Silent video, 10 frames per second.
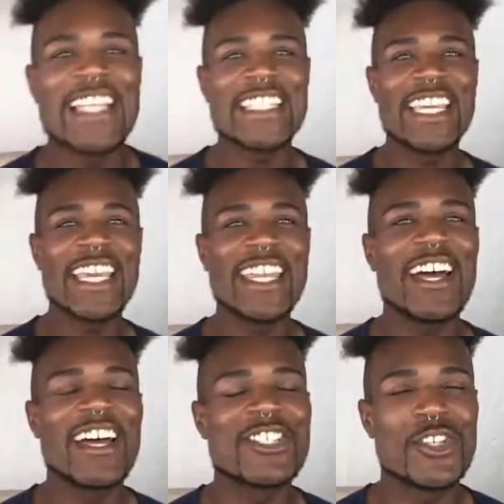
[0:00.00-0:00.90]
did
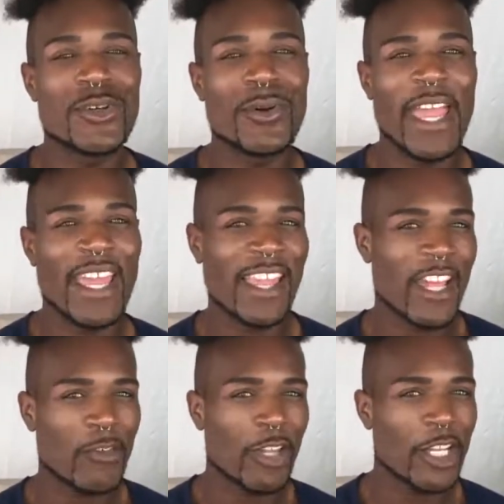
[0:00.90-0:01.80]
do a
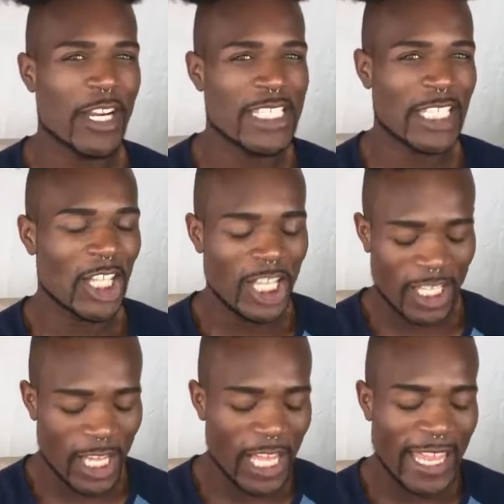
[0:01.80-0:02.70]
like really crazy
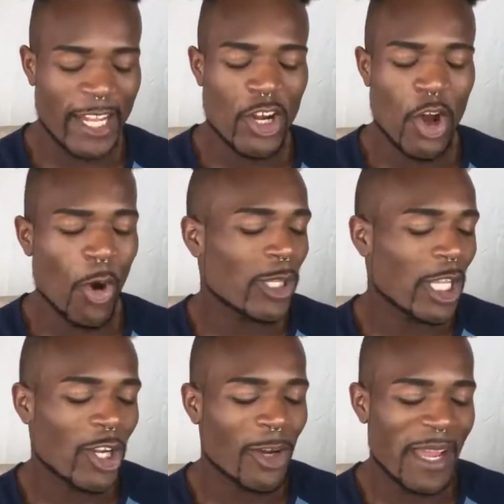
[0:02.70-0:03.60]
look, like a gold
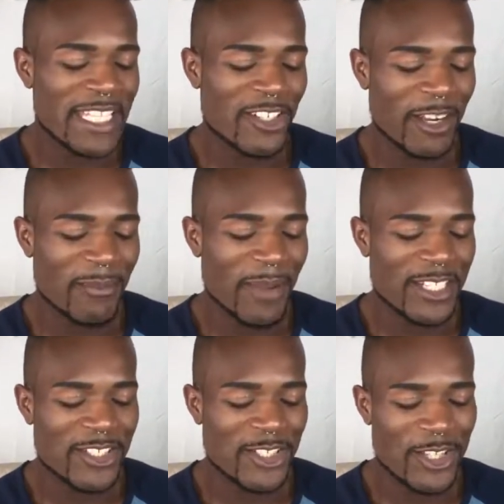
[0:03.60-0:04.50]
look on my Instagram
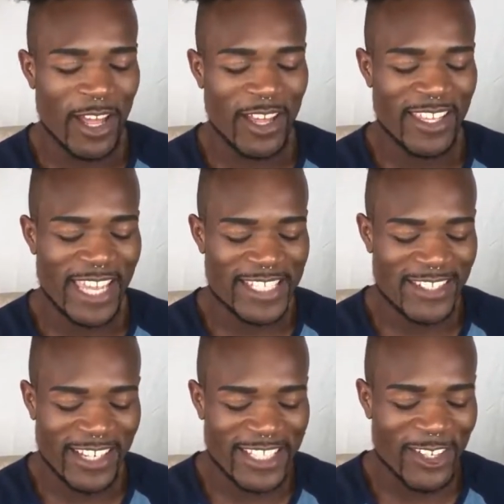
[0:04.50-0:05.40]
page
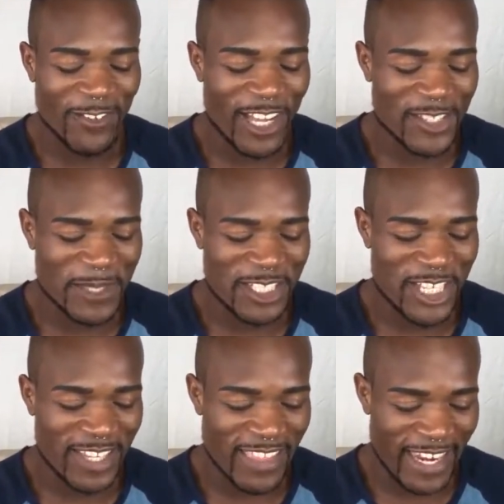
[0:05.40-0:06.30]
yesterday. So if you guys want to
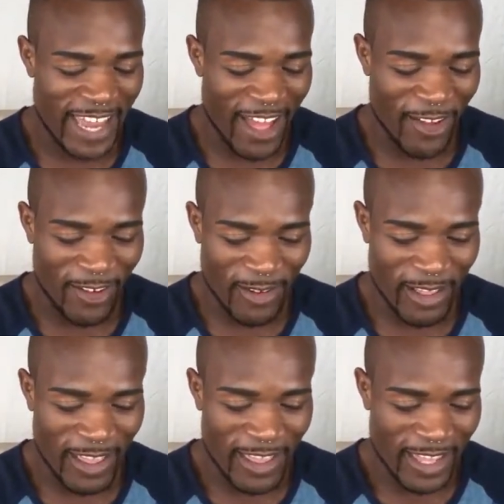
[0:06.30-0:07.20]
check that out,
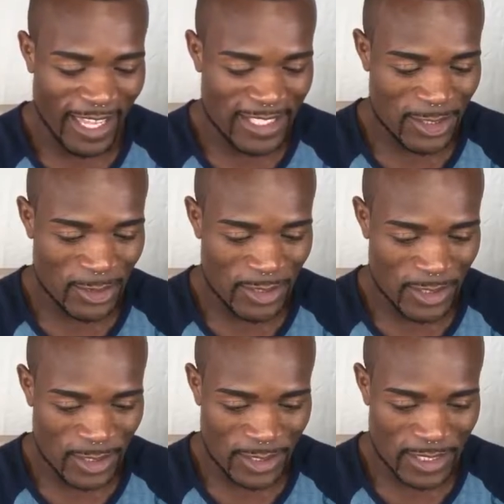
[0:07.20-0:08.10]

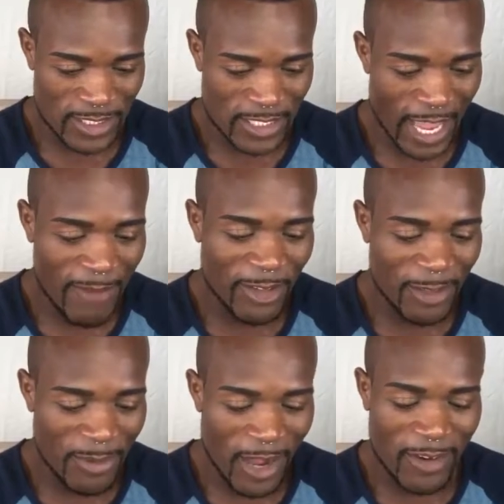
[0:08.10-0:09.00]
I'm really
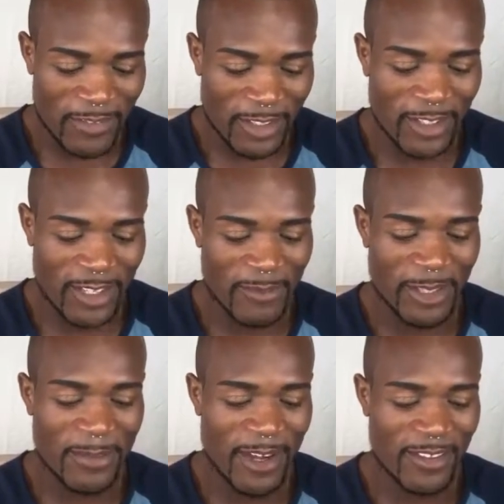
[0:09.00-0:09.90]
proud of the
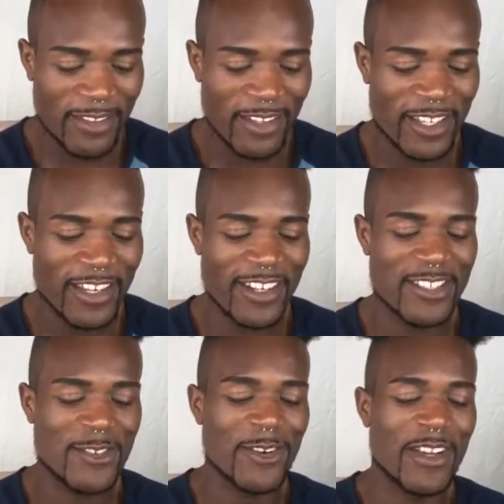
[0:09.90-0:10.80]
look. Here it is
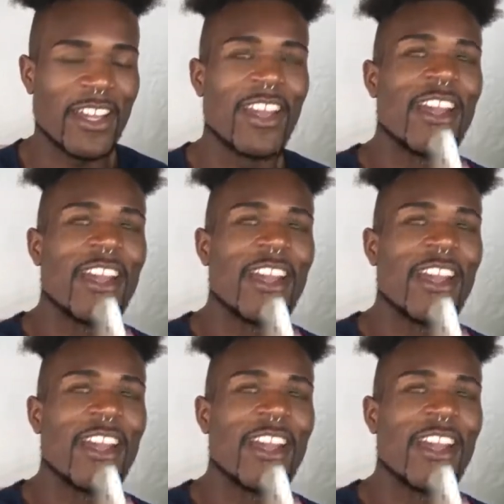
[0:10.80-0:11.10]
real quick.